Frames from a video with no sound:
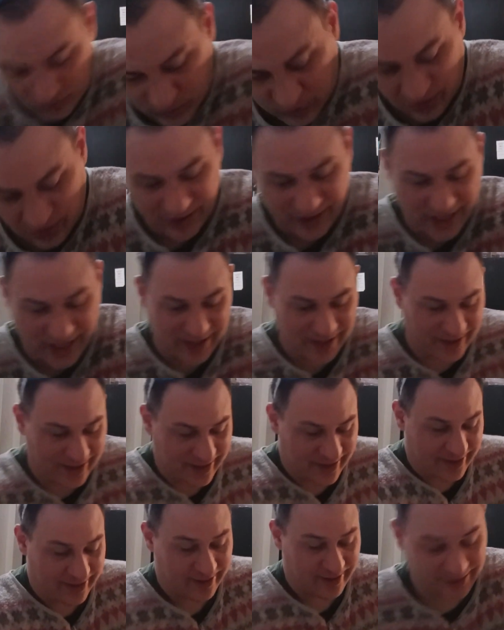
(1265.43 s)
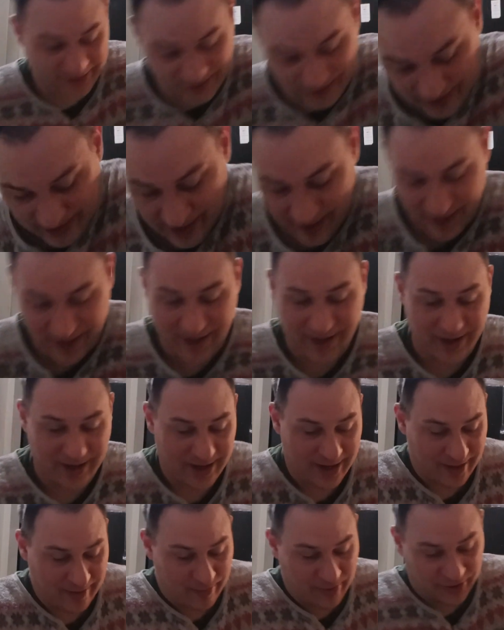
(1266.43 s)
the center,
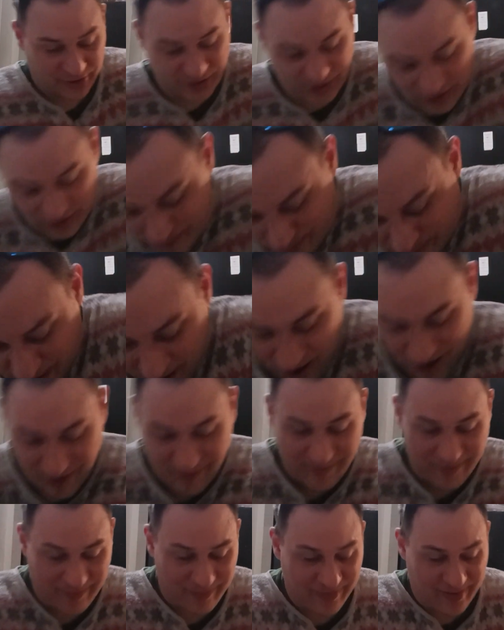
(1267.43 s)
pushing your palm